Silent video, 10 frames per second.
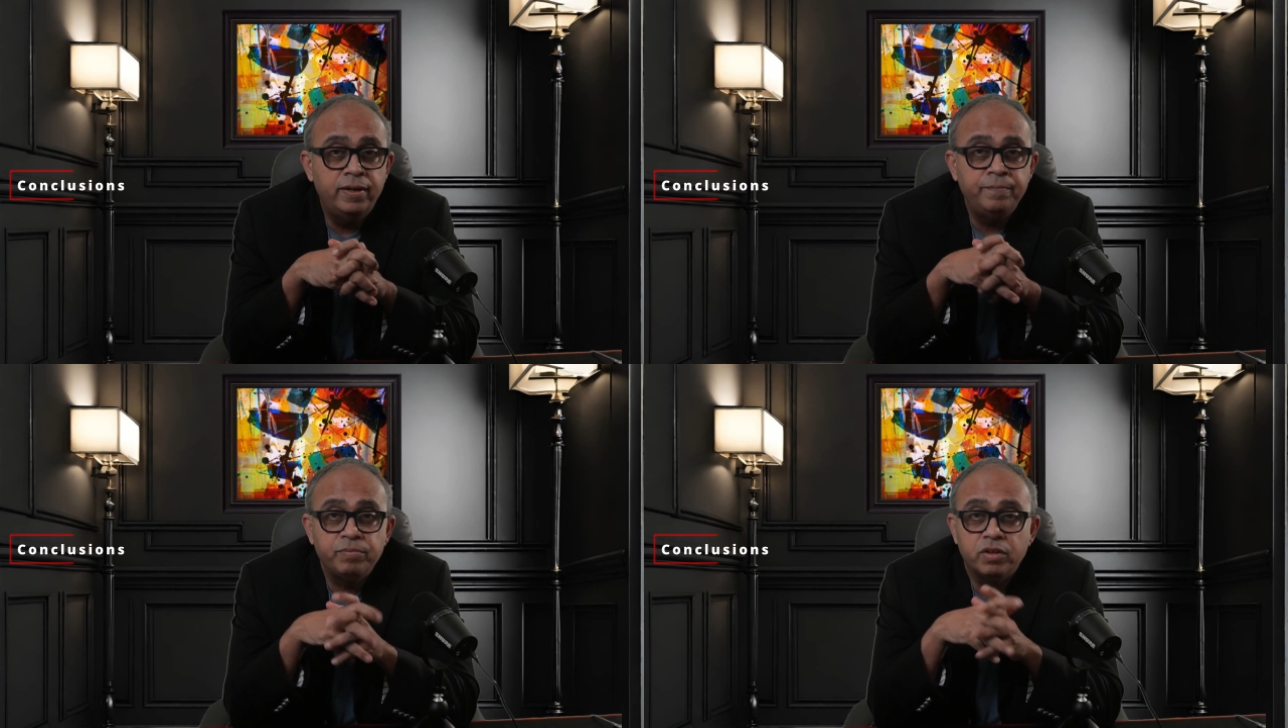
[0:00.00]

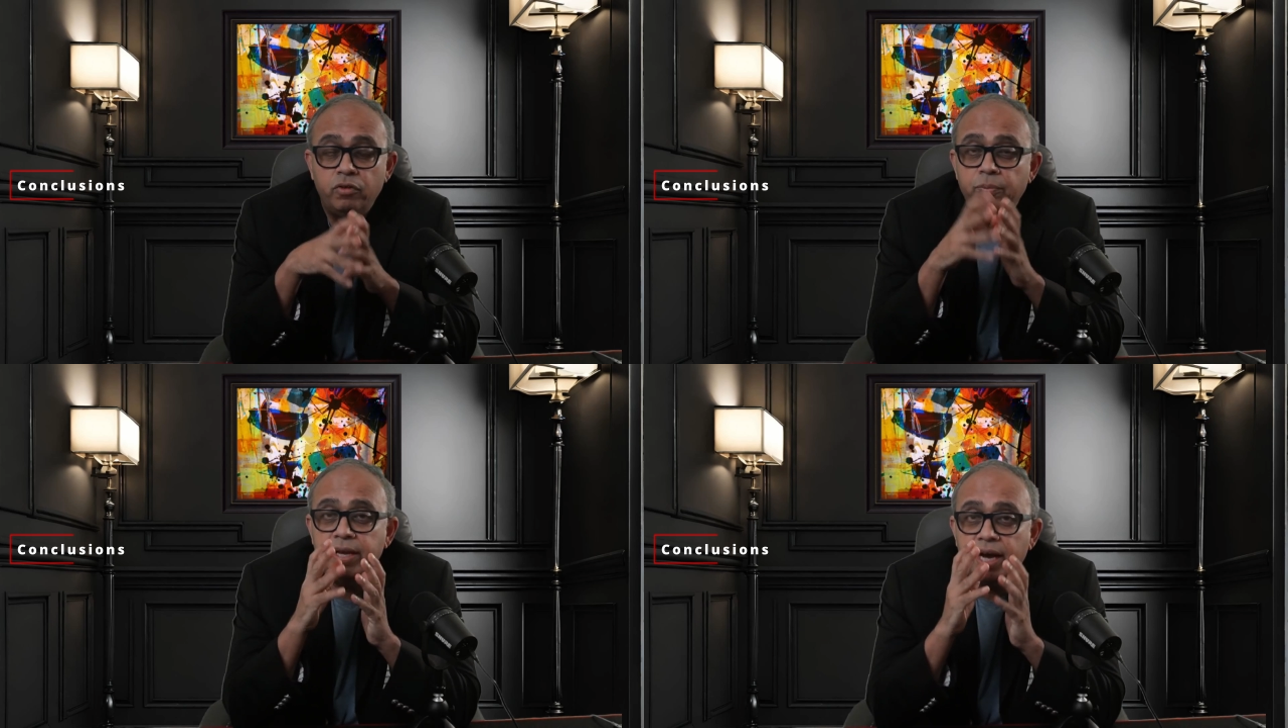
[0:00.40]
would
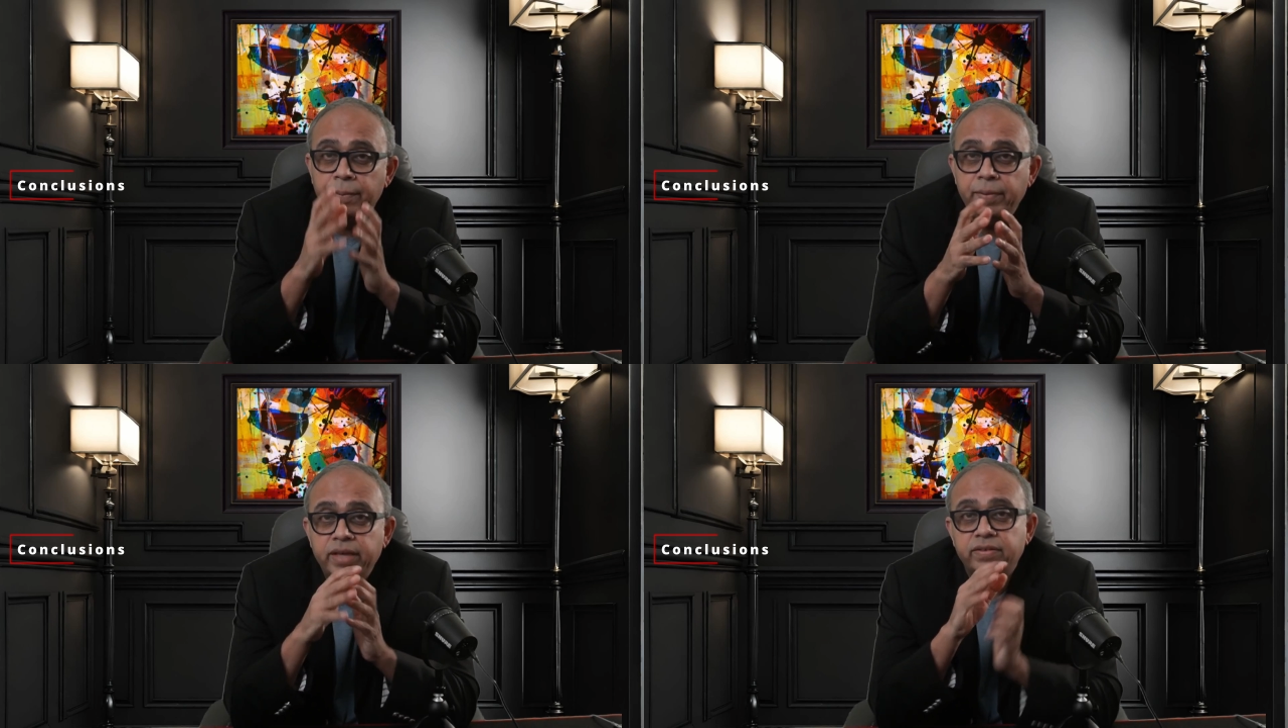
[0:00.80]
be
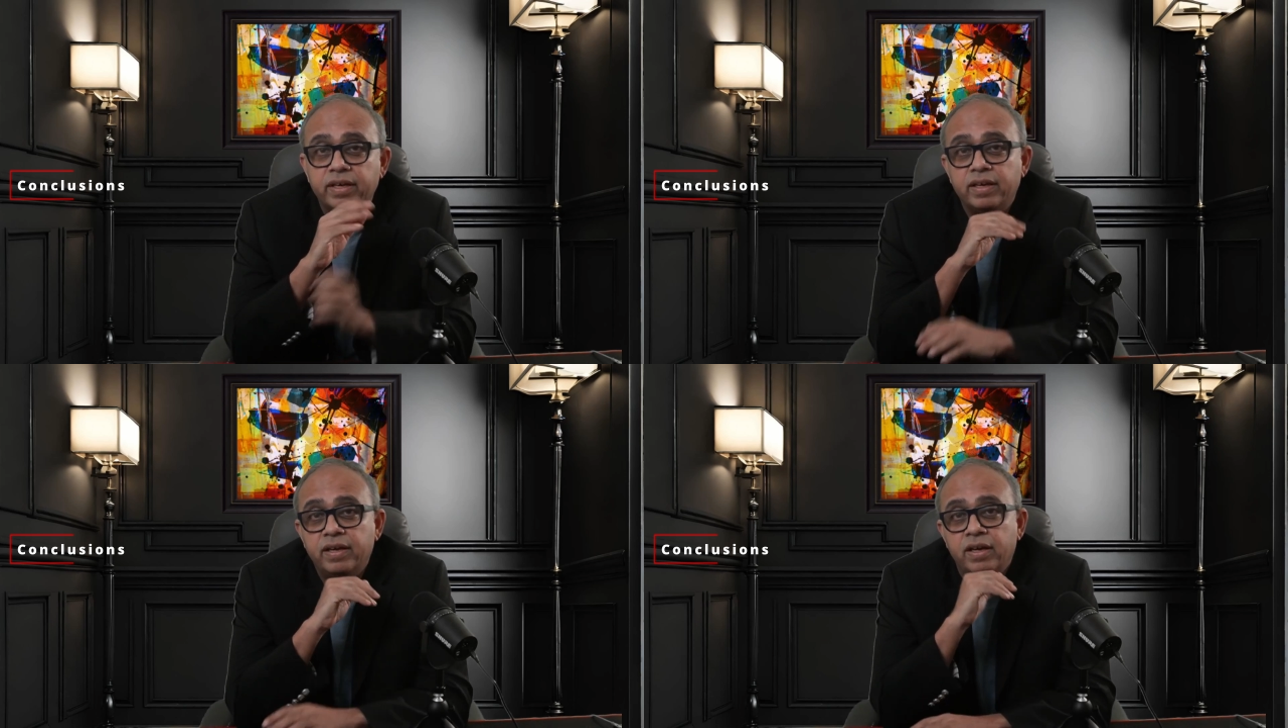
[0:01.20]
amazing.
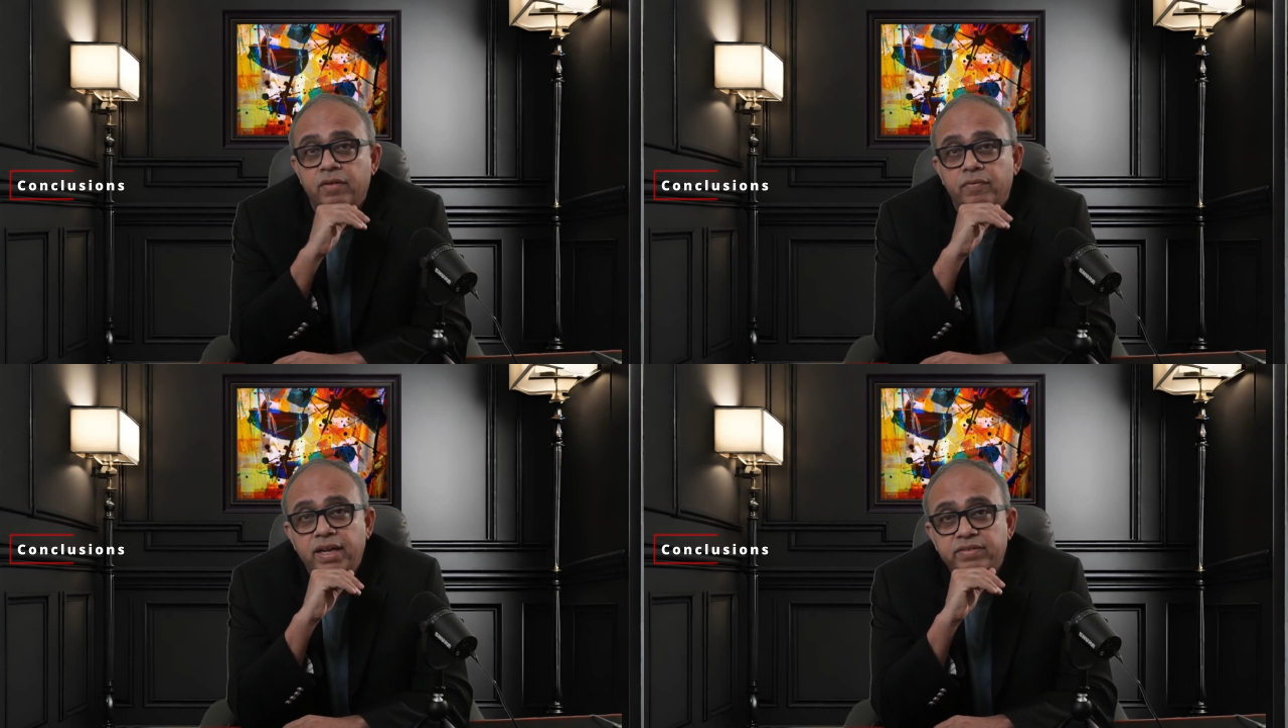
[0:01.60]

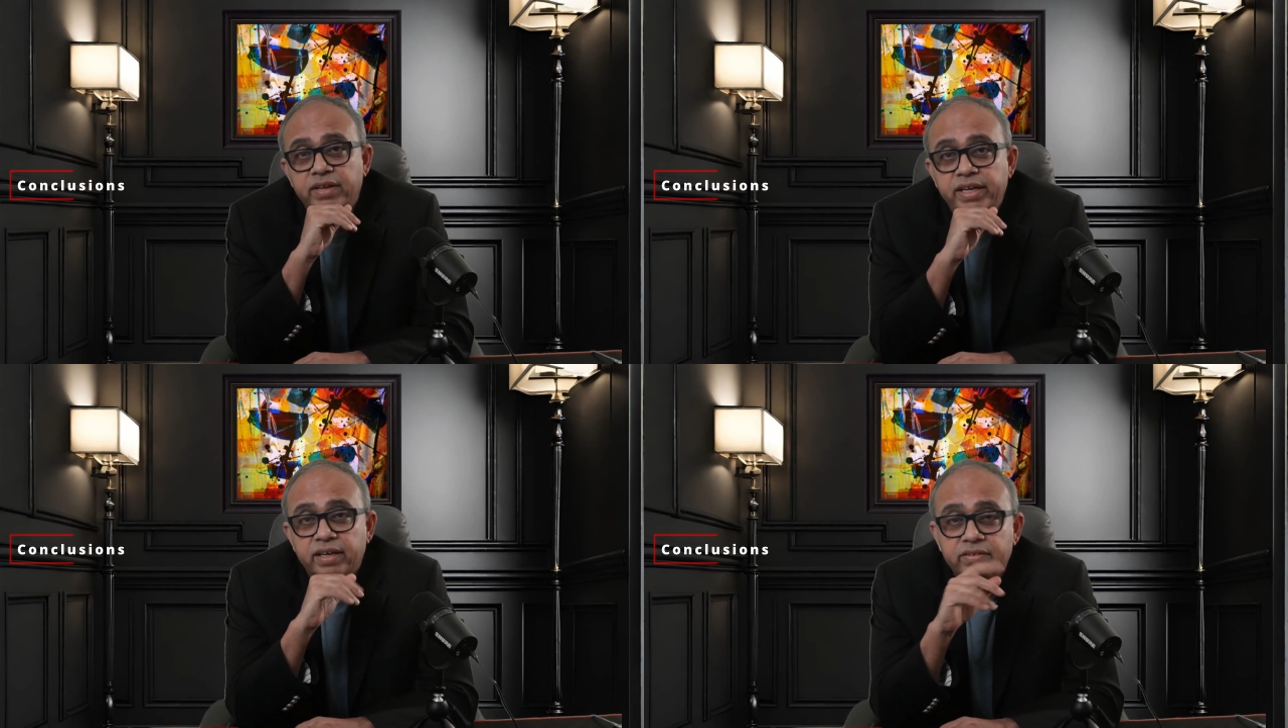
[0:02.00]
While
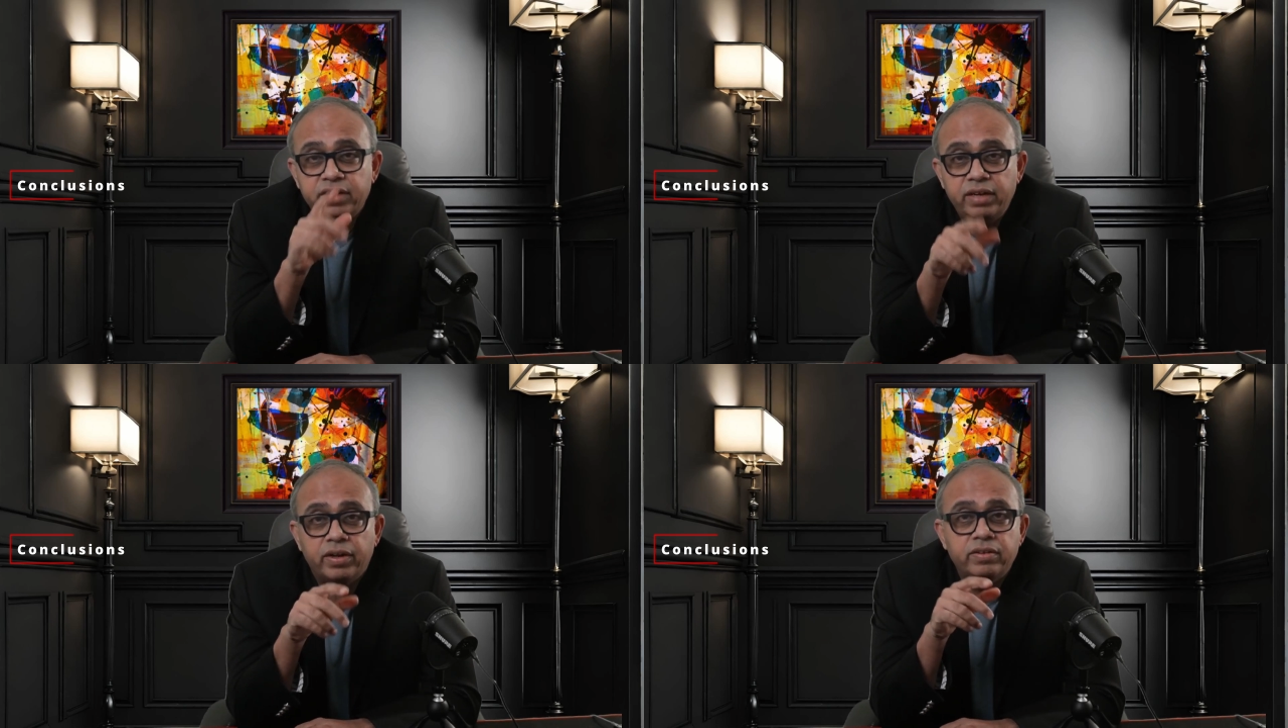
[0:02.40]

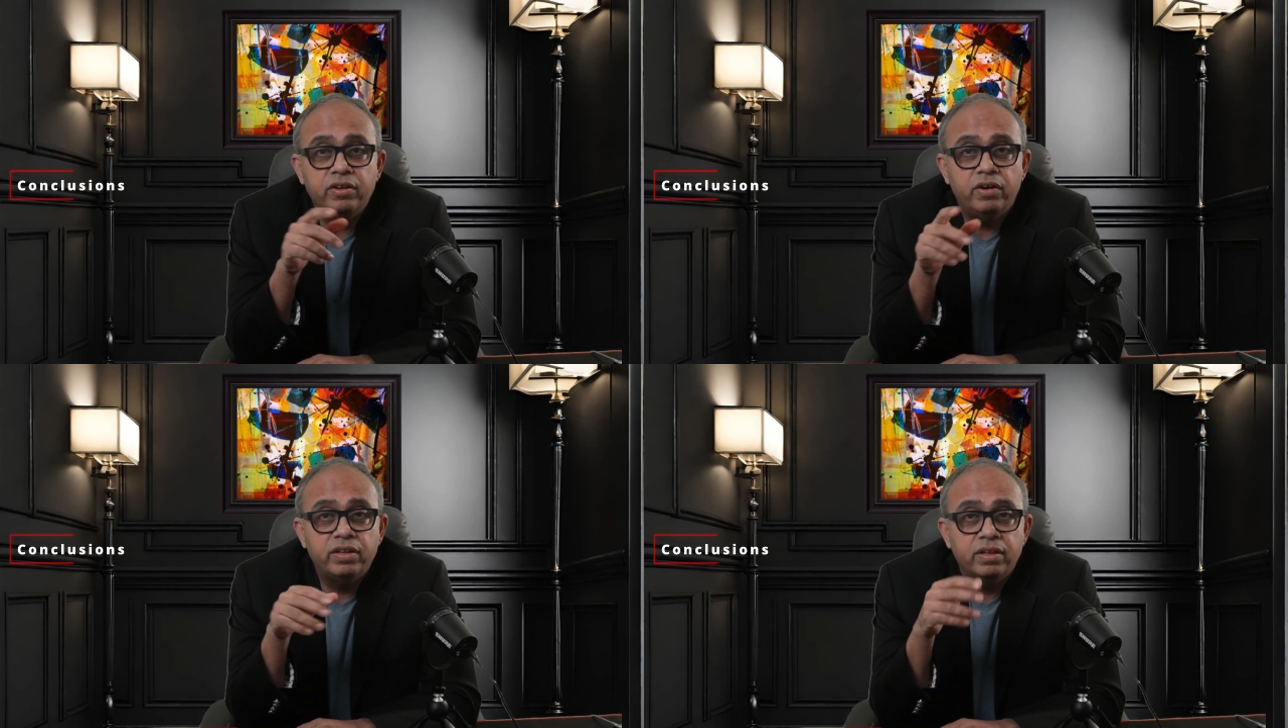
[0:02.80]

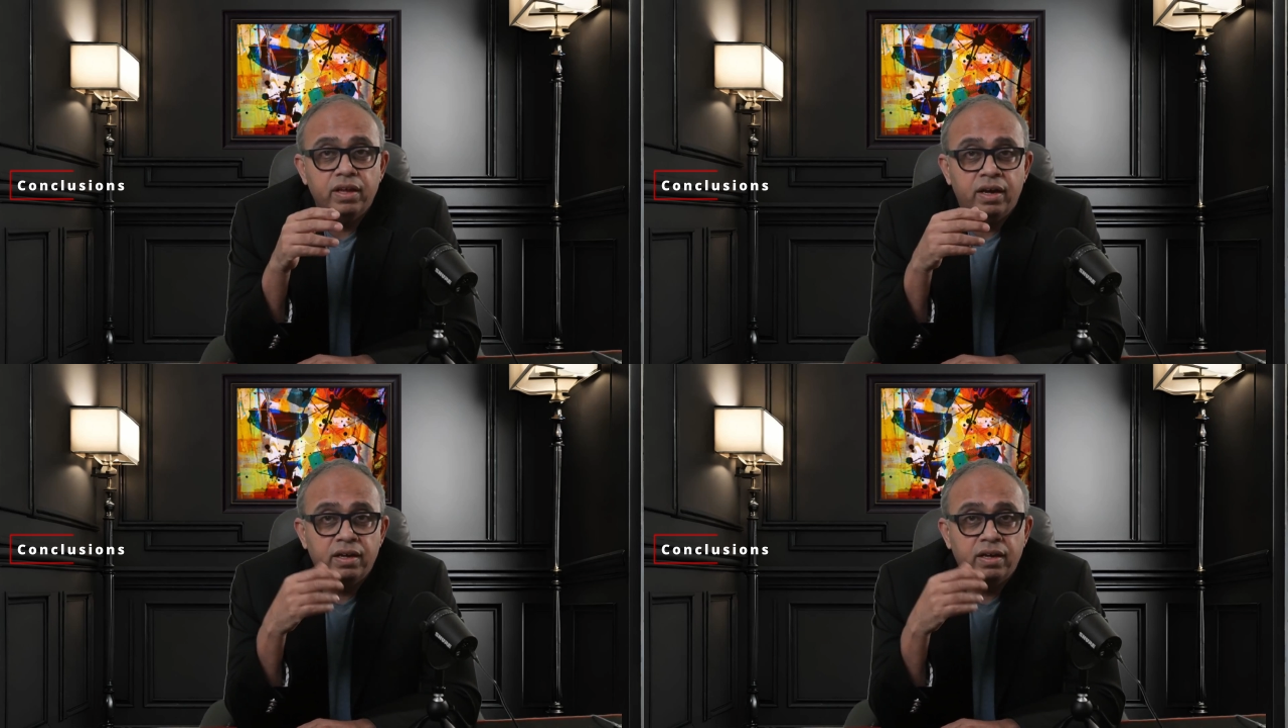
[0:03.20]
CTX310 and uh,